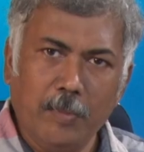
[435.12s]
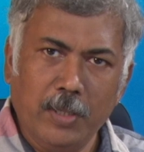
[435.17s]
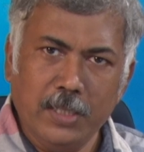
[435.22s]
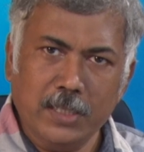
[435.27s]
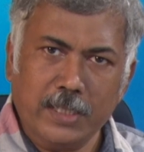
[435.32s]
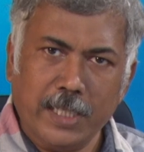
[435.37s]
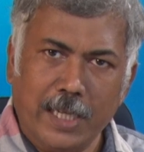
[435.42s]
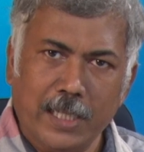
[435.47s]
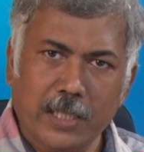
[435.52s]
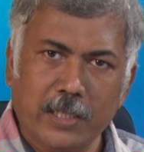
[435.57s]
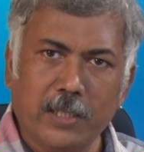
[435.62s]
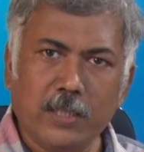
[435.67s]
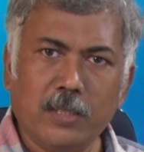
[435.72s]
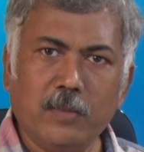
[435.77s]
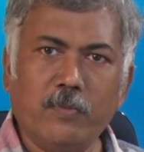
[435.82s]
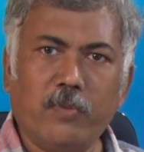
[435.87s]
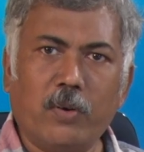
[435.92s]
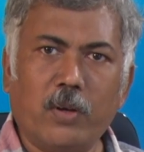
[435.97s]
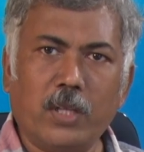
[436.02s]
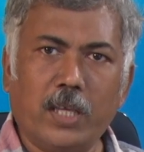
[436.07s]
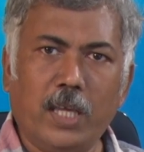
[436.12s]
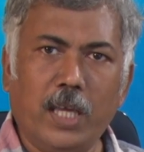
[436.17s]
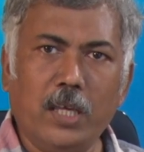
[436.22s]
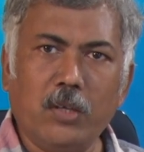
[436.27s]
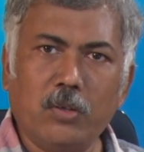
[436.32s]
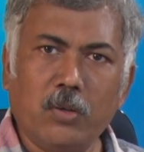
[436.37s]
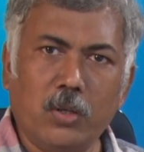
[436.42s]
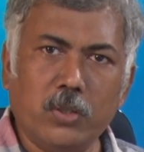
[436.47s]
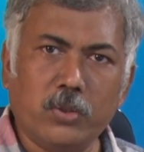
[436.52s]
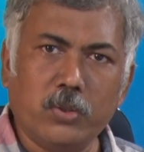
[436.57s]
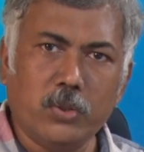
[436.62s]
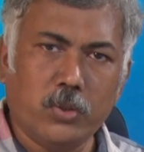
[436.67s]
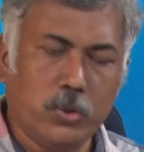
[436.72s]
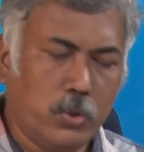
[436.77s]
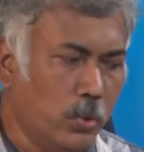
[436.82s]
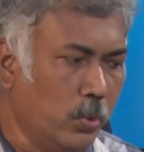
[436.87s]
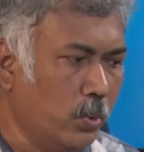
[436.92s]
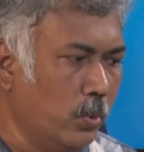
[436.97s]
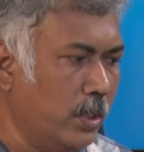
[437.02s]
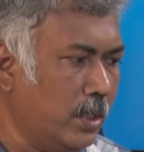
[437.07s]
means algorithm for k equal to
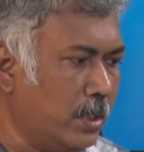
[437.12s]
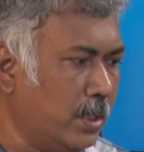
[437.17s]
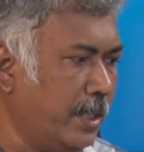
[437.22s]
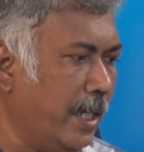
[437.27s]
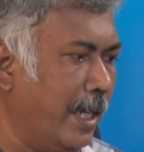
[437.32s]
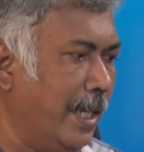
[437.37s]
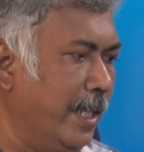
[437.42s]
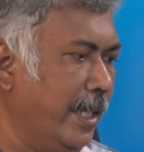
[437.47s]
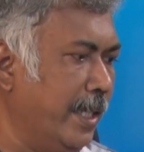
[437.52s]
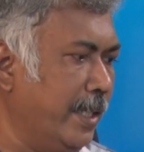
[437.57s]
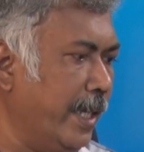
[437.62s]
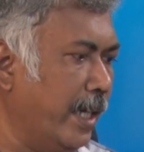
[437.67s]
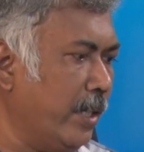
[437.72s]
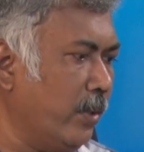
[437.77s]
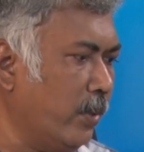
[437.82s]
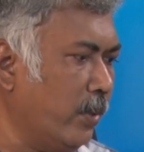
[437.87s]
2 is telling that